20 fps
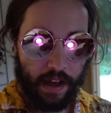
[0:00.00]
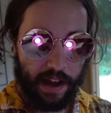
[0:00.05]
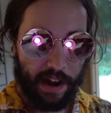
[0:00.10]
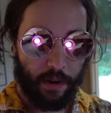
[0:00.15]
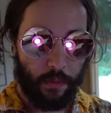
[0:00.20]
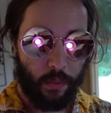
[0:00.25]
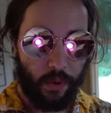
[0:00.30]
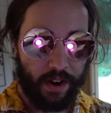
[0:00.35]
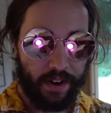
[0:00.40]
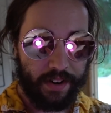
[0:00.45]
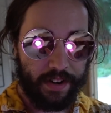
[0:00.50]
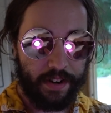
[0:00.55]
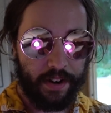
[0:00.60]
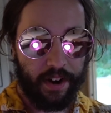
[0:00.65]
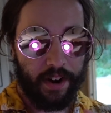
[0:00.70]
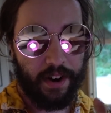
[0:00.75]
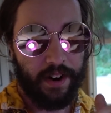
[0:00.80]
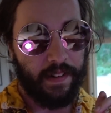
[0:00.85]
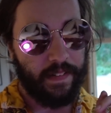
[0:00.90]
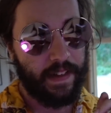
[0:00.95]
I want it
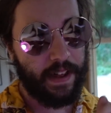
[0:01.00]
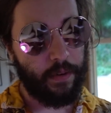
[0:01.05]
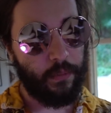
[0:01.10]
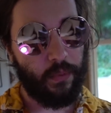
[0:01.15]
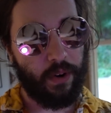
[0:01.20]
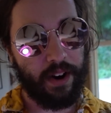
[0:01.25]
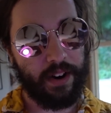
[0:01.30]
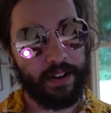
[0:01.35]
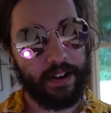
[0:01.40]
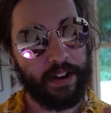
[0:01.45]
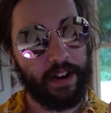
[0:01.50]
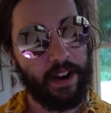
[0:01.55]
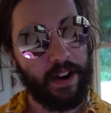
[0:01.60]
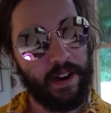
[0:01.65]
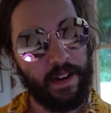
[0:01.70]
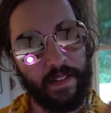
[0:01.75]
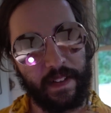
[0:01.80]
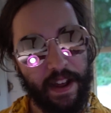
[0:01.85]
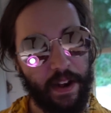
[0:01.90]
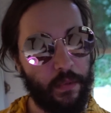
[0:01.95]
all, I want it
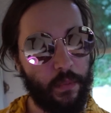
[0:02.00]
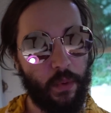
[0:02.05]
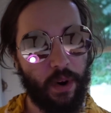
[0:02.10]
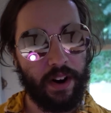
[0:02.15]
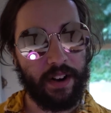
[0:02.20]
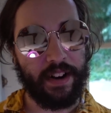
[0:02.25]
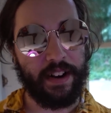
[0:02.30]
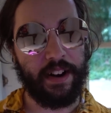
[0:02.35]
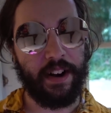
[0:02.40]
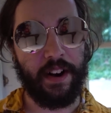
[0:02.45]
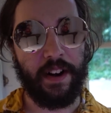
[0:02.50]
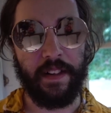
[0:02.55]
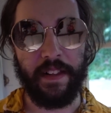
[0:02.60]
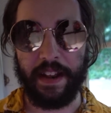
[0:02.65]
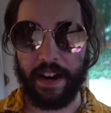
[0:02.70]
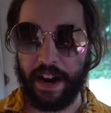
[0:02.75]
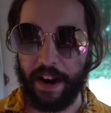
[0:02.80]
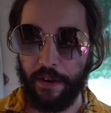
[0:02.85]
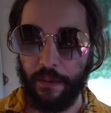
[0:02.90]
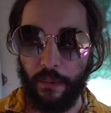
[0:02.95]
all, I want it all, and
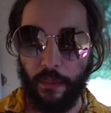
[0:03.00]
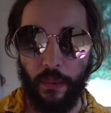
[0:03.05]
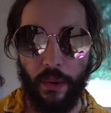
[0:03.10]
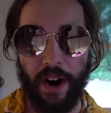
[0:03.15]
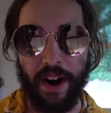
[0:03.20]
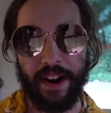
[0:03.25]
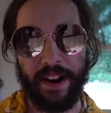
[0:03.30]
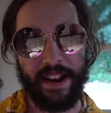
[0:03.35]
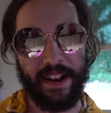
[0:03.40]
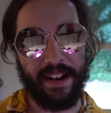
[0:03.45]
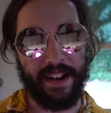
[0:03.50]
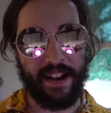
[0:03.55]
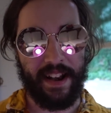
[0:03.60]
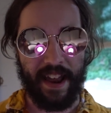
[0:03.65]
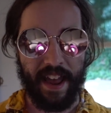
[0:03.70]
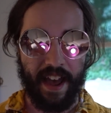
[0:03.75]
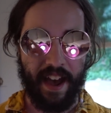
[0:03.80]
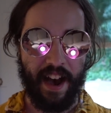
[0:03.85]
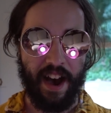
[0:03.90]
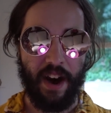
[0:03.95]
I want it
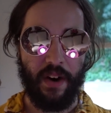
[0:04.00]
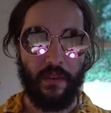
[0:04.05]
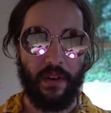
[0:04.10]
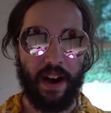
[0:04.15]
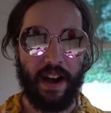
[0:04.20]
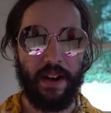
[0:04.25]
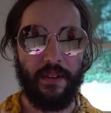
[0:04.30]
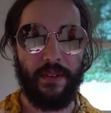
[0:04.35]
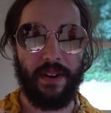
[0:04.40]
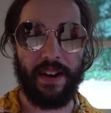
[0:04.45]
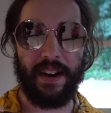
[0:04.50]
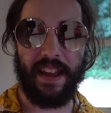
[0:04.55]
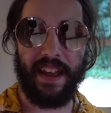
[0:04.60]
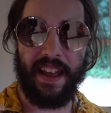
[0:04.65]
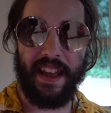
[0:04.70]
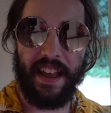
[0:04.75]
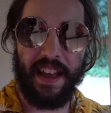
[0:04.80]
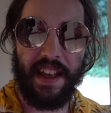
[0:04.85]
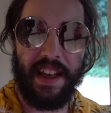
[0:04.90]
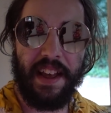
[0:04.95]
now. I want to
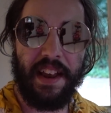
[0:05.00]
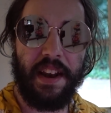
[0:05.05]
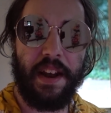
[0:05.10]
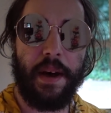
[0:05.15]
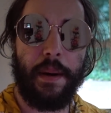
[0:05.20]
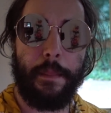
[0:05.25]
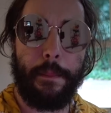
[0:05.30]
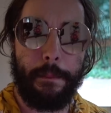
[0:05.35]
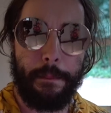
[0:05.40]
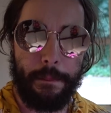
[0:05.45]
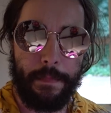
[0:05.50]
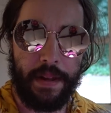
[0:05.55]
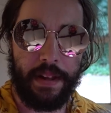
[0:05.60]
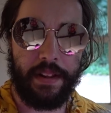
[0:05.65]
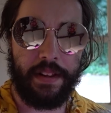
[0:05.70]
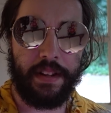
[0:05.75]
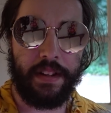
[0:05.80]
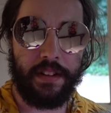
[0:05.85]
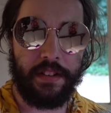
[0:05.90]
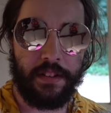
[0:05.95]
hit 1
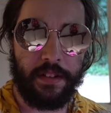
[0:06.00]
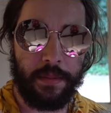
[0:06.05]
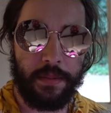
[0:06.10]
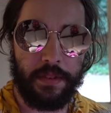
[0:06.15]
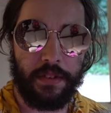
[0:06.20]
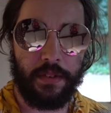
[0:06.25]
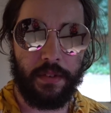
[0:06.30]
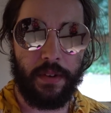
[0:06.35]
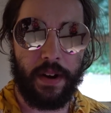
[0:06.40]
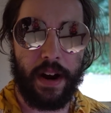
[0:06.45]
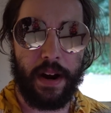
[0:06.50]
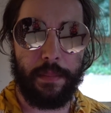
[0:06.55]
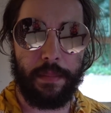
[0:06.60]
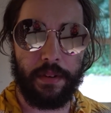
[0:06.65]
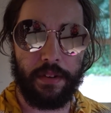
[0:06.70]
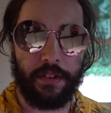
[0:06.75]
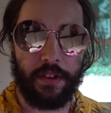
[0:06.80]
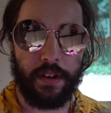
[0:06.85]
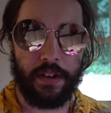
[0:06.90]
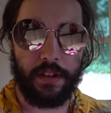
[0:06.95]
million
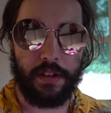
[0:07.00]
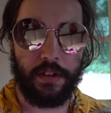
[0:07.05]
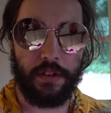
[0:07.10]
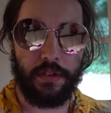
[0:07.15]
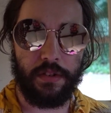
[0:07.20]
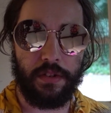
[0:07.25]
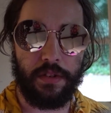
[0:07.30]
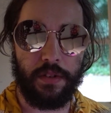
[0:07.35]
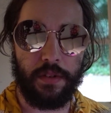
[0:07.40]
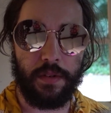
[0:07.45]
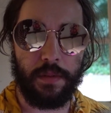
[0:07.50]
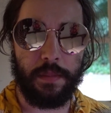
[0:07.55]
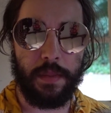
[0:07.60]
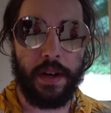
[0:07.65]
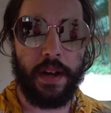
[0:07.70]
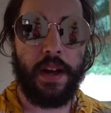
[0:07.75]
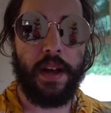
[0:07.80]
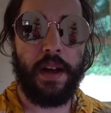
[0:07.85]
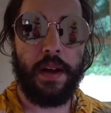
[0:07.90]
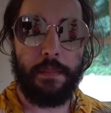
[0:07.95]
subscribers on YouTube
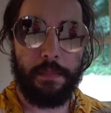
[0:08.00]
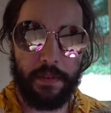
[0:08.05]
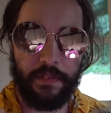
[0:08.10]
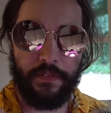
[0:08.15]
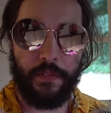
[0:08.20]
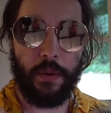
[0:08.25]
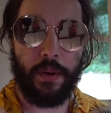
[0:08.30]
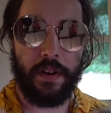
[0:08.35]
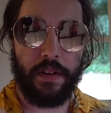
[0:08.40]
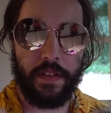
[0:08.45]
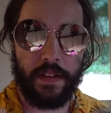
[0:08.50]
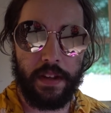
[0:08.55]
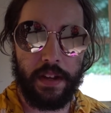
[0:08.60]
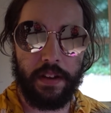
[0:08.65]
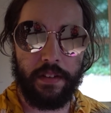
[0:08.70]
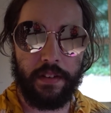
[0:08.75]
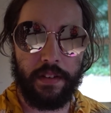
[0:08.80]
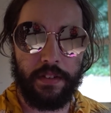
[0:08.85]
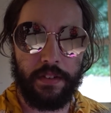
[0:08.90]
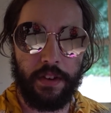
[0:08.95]
before the
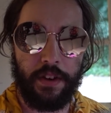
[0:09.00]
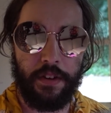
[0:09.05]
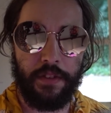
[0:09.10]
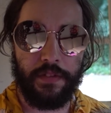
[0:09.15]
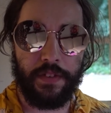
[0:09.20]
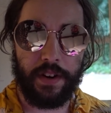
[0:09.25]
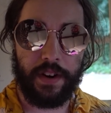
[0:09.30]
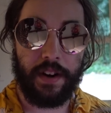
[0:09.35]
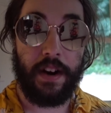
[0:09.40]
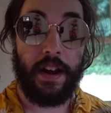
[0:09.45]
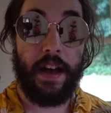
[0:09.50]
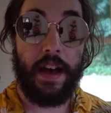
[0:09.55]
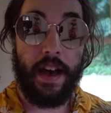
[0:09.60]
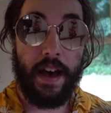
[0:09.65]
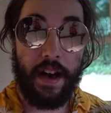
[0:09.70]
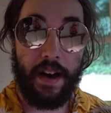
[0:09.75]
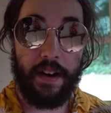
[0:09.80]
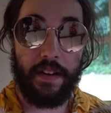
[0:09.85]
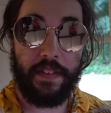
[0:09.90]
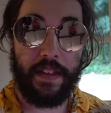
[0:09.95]
year is over.
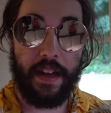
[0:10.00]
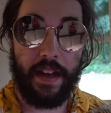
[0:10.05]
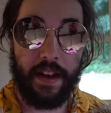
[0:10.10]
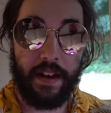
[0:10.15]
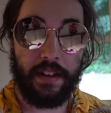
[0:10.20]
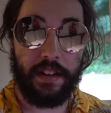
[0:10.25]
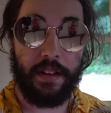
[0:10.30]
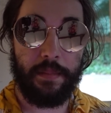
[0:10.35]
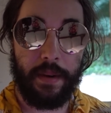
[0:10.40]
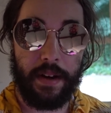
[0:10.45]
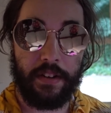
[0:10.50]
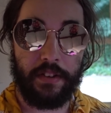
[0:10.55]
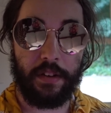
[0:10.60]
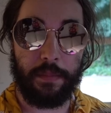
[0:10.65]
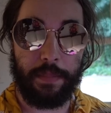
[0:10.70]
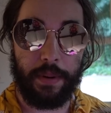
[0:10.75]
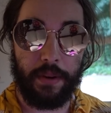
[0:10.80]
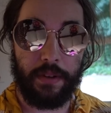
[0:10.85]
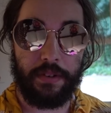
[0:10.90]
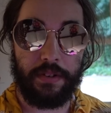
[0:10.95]
How the hell am I
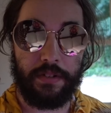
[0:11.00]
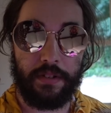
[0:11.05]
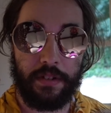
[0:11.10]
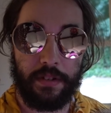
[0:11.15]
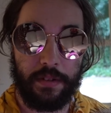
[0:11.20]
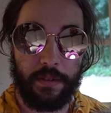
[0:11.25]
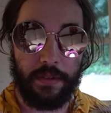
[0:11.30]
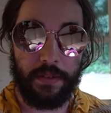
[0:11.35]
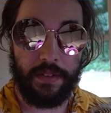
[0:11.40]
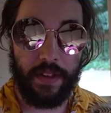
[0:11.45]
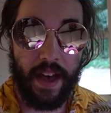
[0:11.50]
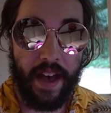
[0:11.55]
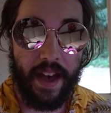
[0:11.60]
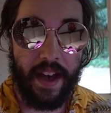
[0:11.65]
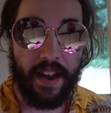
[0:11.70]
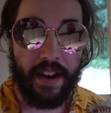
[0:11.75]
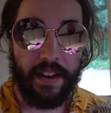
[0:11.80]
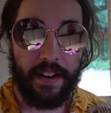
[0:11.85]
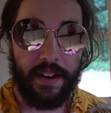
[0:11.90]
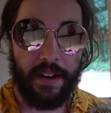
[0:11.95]
supposed to do
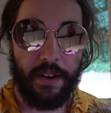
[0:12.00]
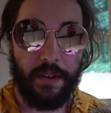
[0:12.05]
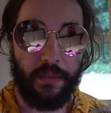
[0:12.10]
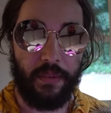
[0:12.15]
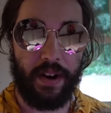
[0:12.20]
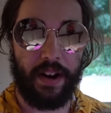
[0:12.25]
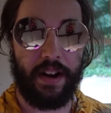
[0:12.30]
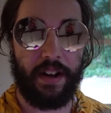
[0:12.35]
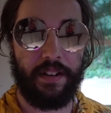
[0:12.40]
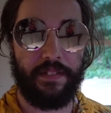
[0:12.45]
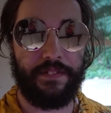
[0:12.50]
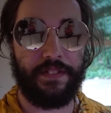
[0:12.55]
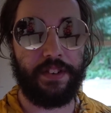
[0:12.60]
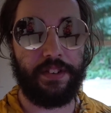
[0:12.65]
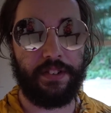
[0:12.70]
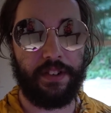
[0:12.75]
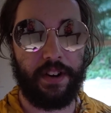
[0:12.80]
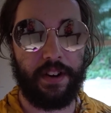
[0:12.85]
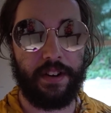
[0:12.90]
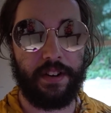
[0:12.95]
that? Well, for
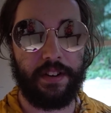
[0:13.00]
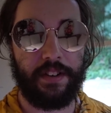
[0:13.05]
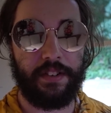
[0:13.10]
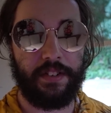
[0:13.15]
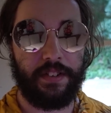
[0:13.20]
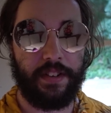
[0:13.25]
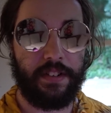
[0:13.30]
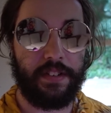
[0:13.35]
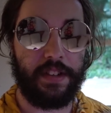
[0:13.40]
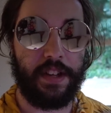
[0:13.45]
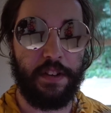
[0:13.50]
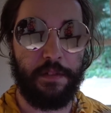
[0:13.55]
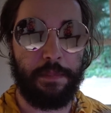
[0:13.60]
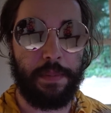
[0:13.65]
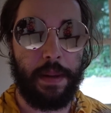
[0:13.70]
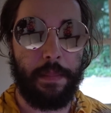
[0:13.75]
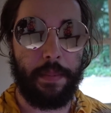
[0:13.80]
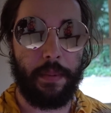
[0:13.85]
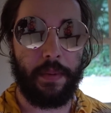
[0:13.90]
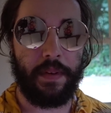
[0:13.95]
starters, let's give
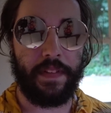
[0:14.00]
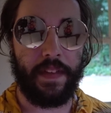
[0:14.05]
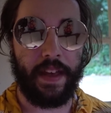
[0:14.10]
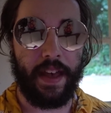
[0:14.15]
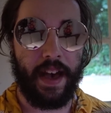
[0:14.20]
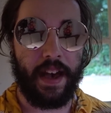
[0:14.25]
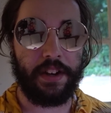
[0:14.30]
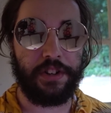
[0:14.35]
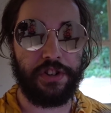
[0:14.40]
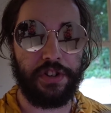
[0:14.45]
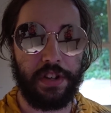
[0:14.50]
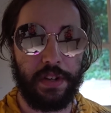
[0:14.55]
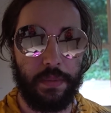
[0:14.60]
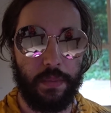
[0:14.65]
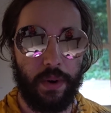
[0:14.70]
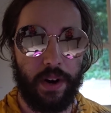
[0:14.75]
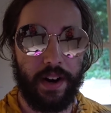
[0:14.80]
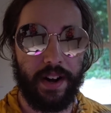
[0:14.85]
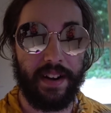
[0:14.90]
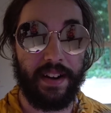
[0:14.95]
people what they actually
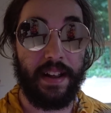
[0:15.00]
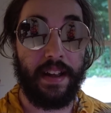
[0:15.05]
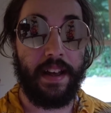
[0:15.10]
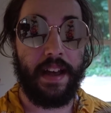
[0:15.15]
want.